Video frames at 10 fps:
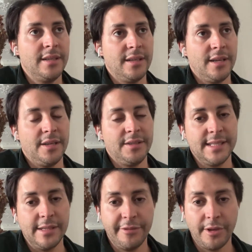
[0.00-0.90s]

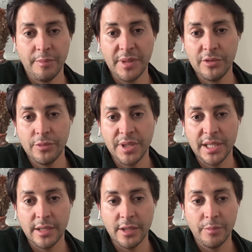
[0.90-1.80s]
They offered me to
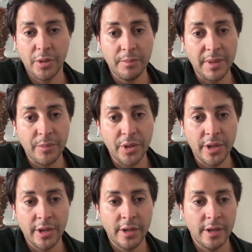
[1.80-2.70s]
be a board
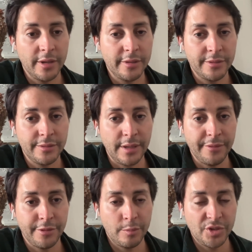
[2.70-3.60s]
member
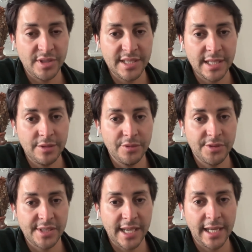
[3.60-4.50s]
from the seed to
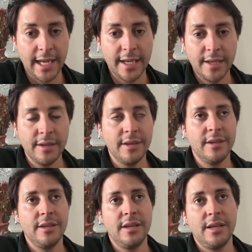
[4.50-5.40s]
the Serie A.
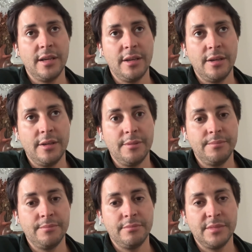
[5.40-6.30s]

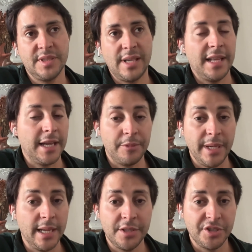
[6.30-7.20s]
And I
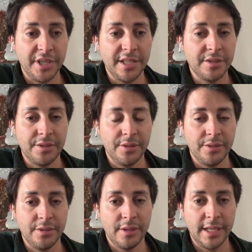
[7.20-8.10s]
really enjoy it,
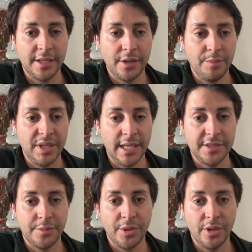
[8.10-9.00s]
like being
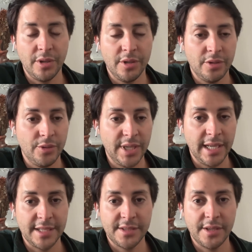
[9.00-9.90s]
at the board,
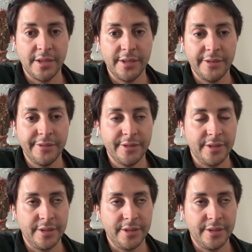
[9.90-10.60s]
looking at stuff.